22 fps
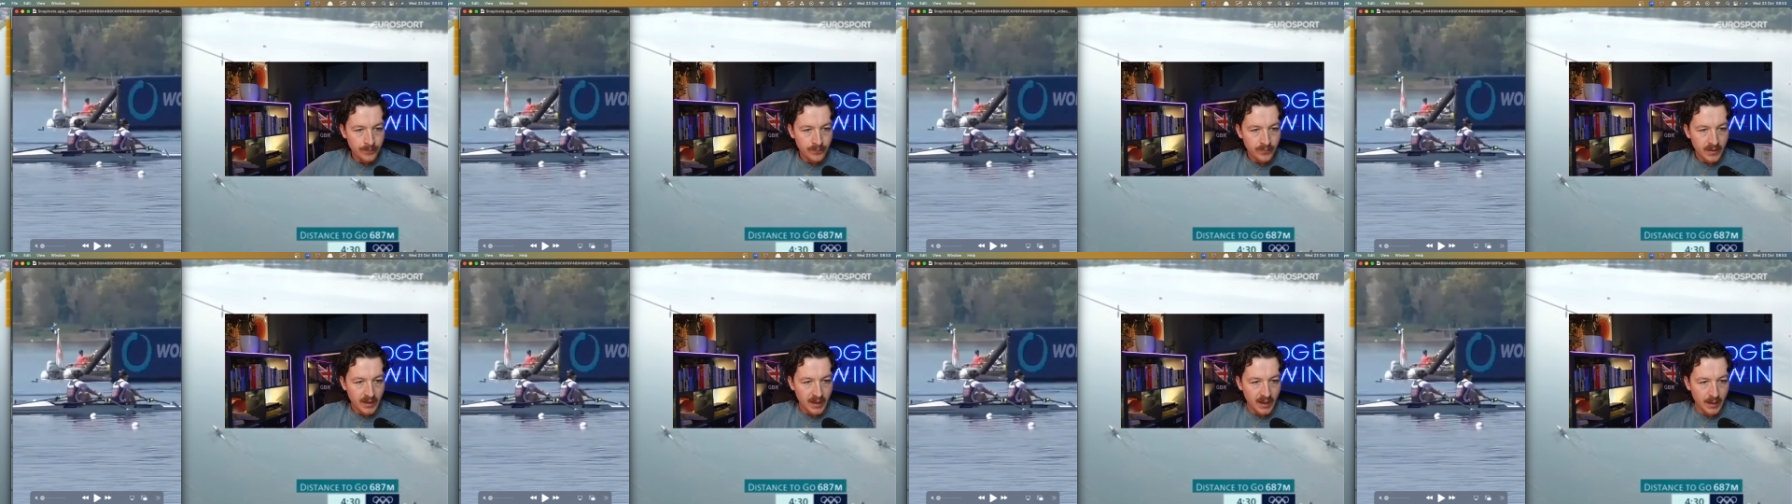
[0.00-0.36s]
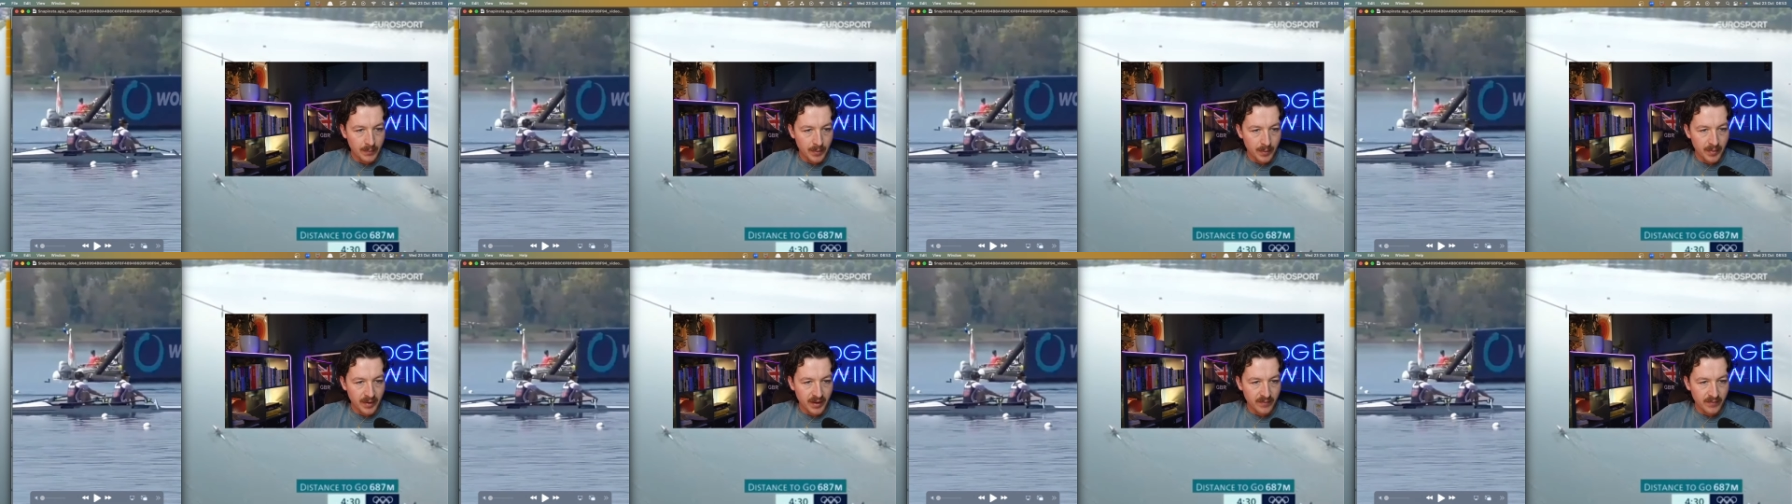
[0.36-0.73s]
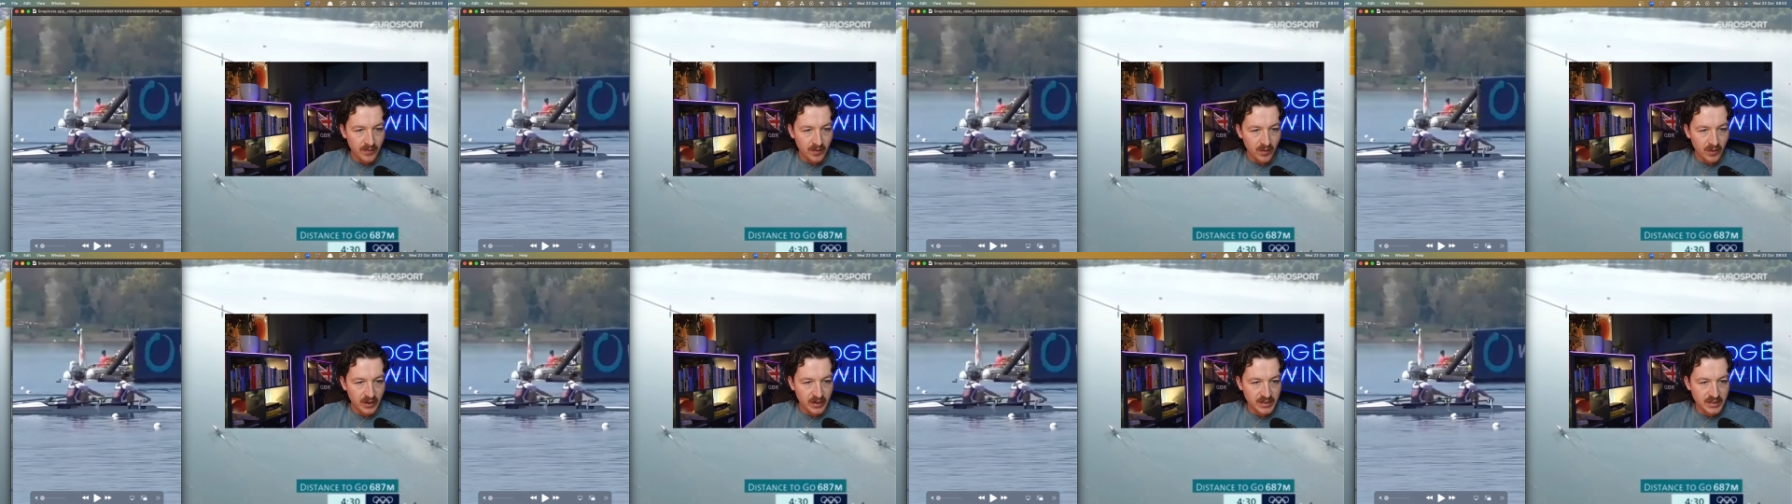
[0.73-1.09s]
a bit of a
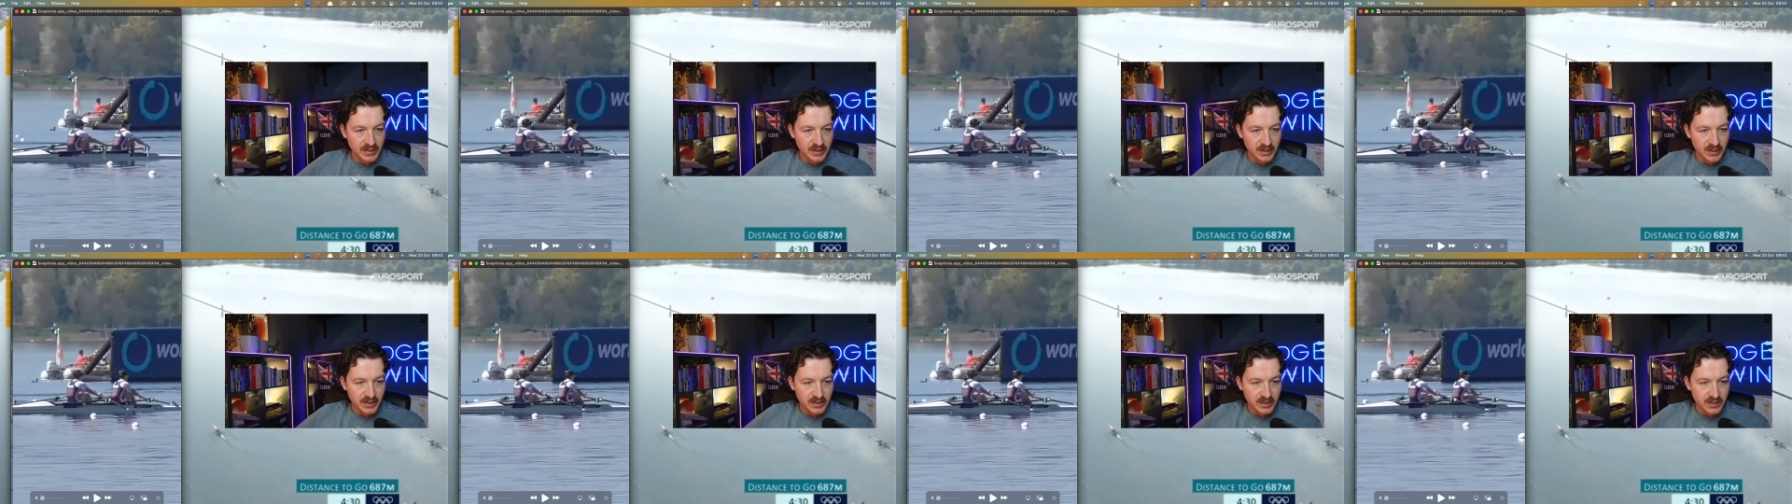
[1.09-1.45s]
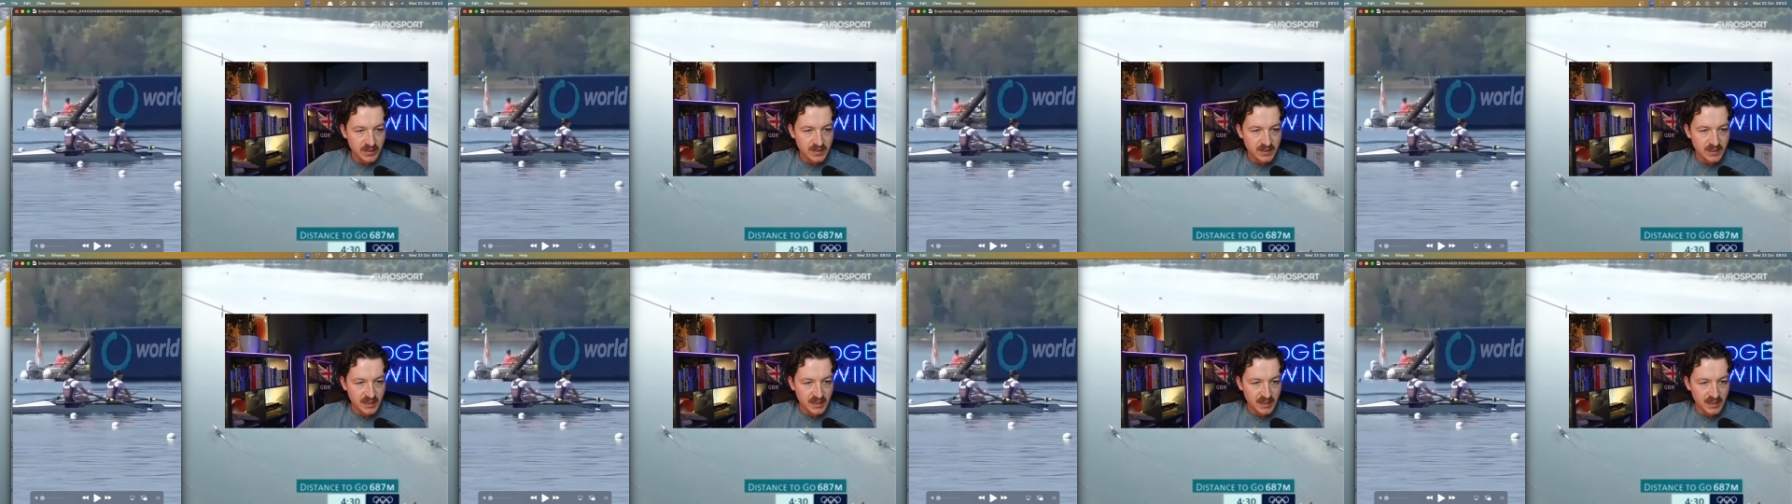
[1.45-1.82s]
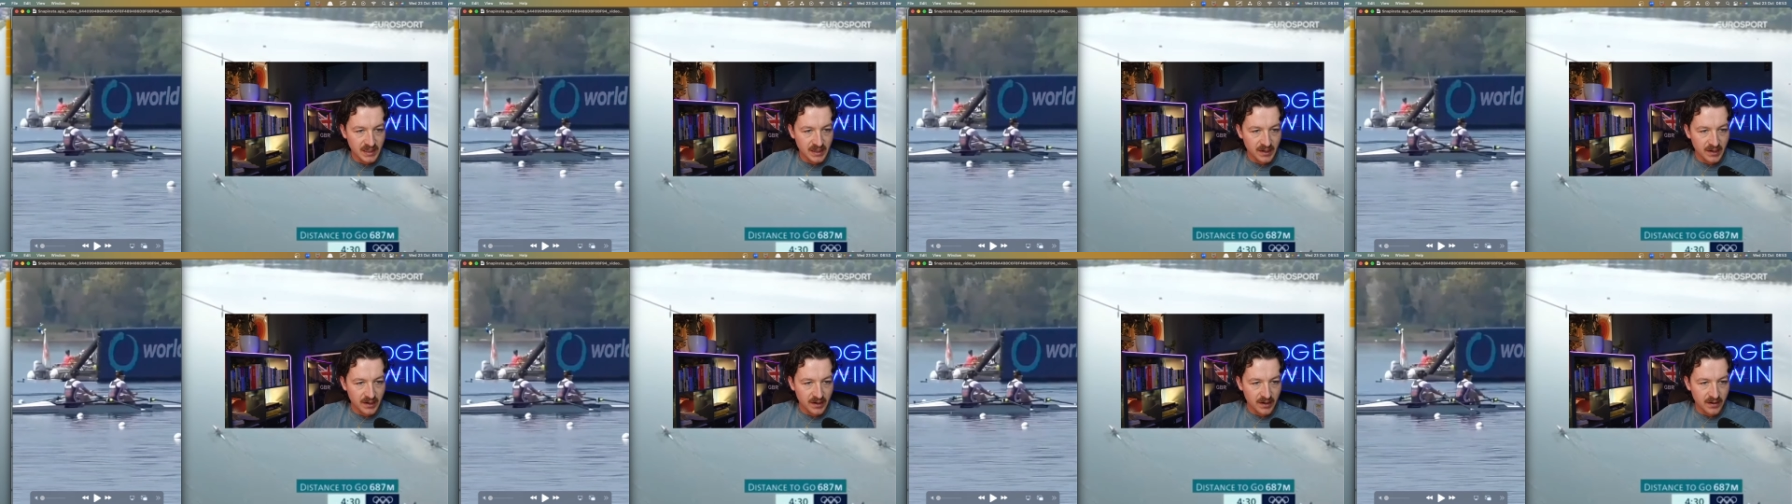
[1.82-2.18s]
lunge, and you can just see
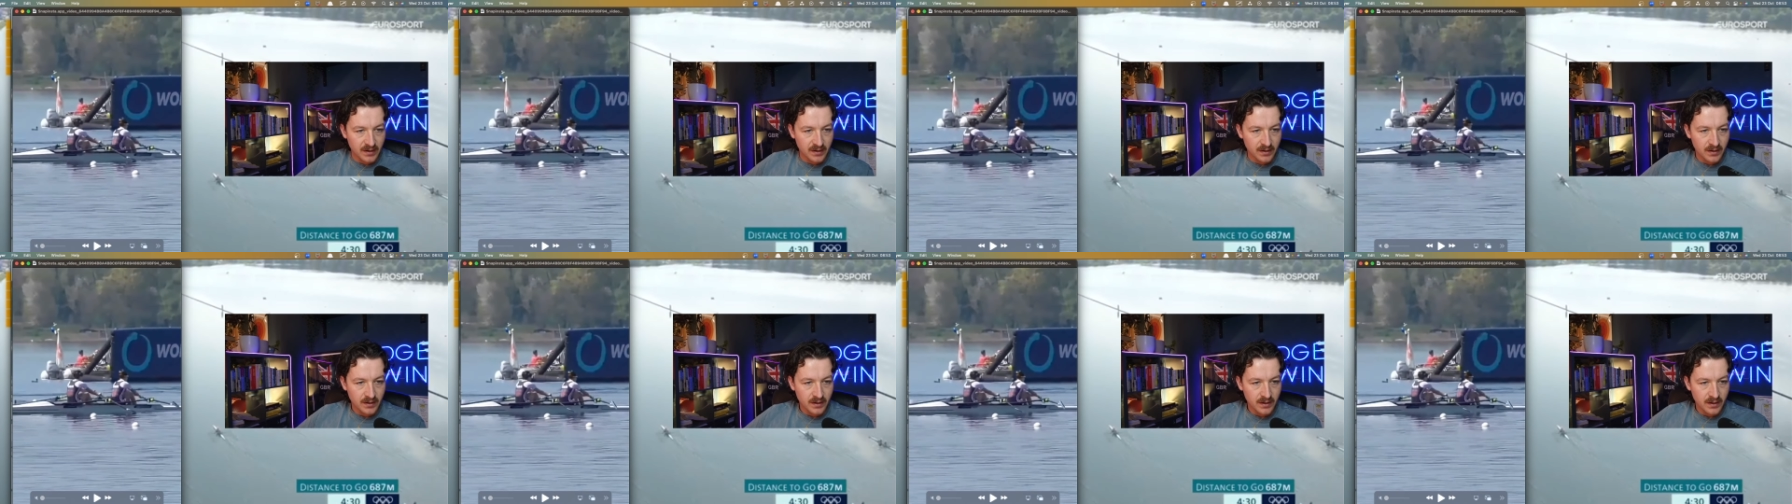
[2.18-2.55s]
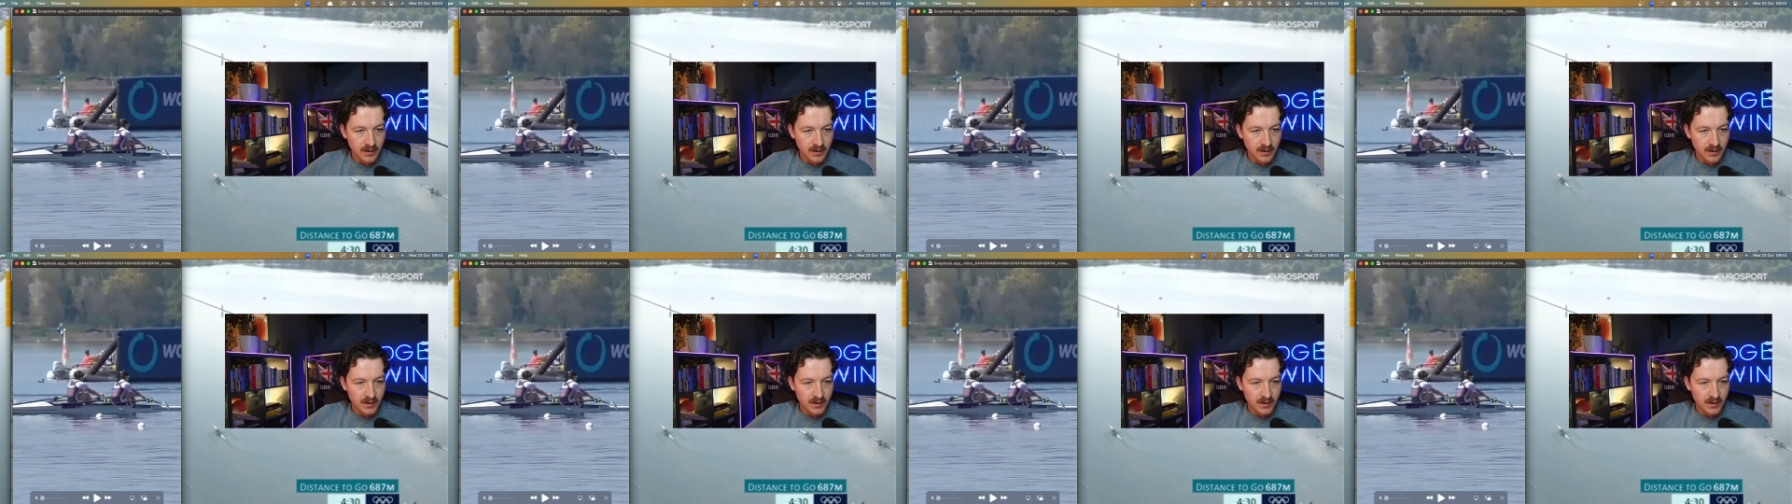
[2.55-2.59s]
here,